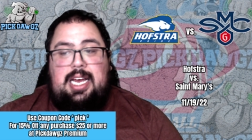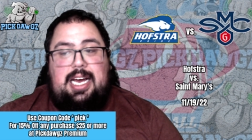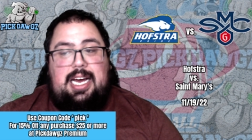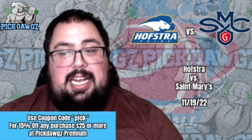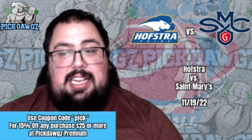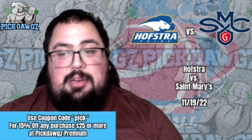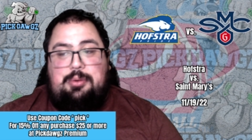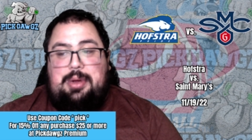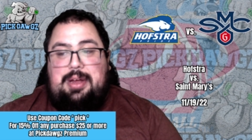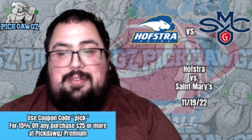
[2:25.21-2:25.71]
I
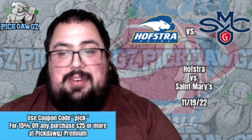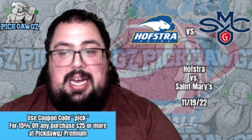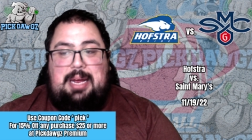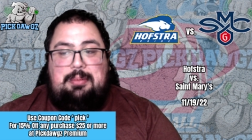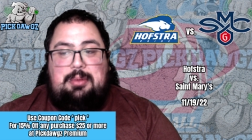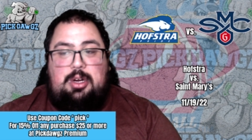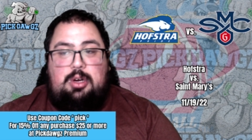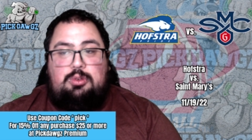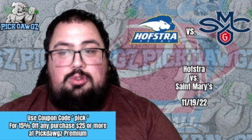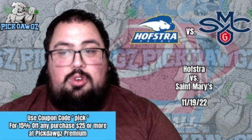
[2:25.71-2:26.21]
think we have a game
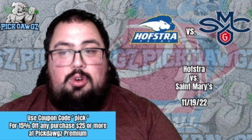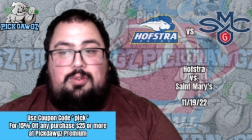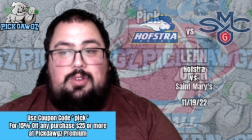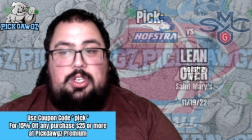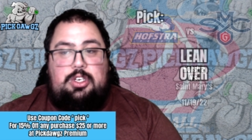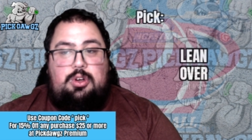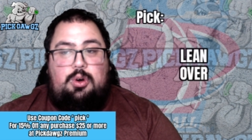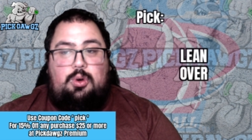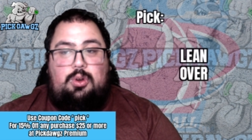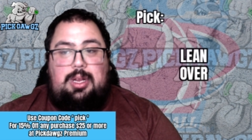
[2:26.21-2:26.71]
that goes over the
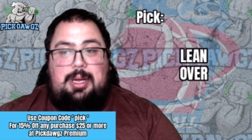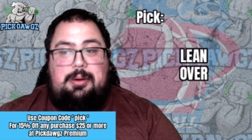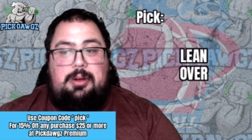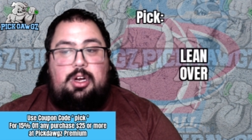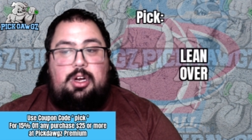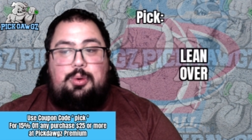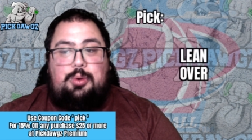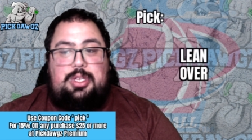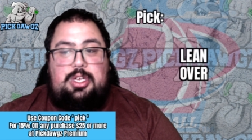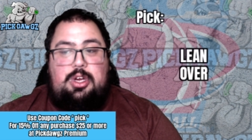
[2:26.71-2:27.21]
total. I'm going
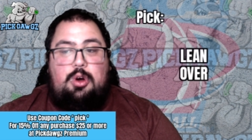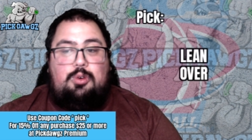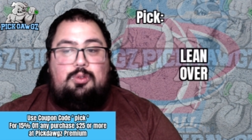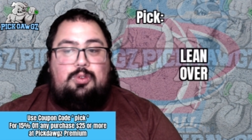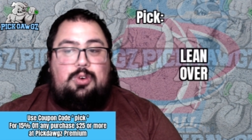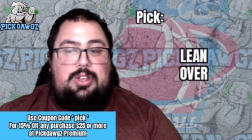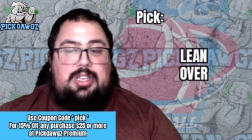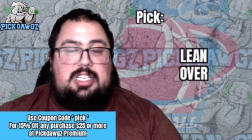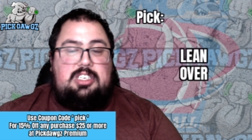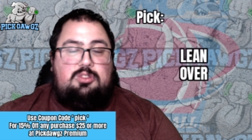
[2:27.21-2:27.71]
to go with the
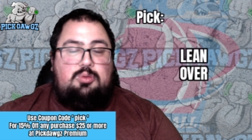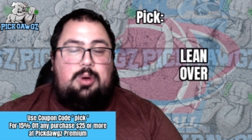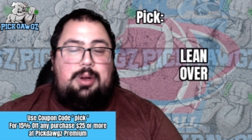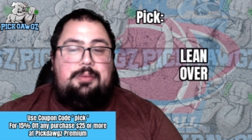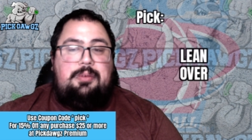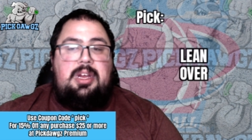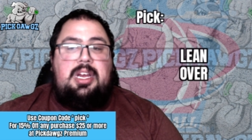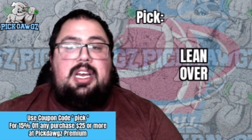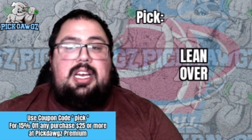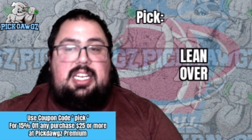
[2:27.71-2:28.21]
over in this
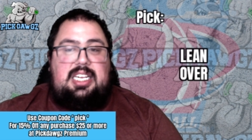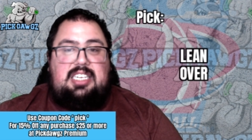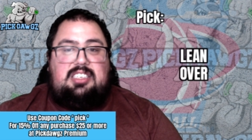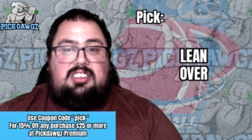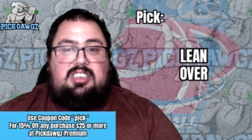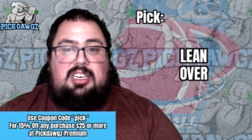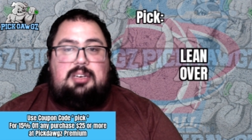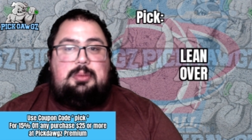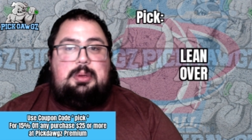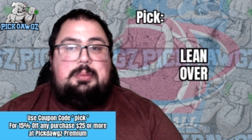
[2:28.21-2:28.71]
one. That's
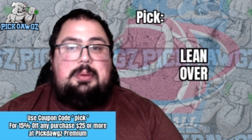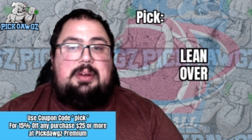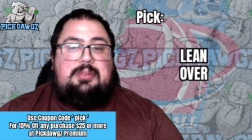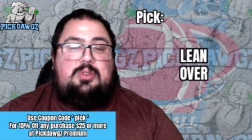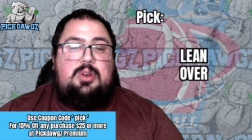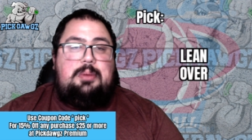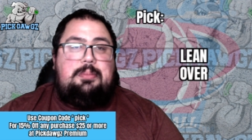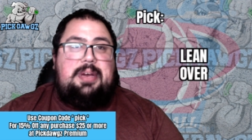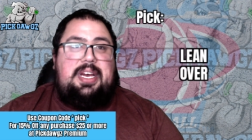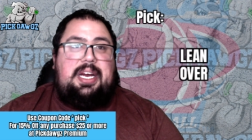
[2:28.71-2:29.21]
going to be my
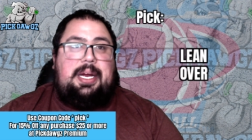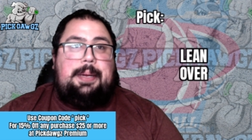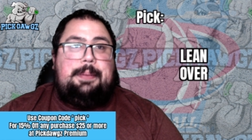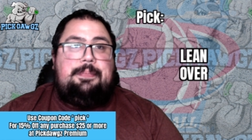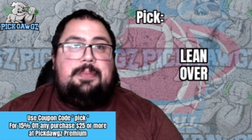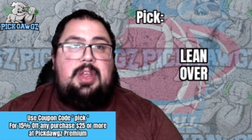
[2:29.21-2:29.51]
free pick.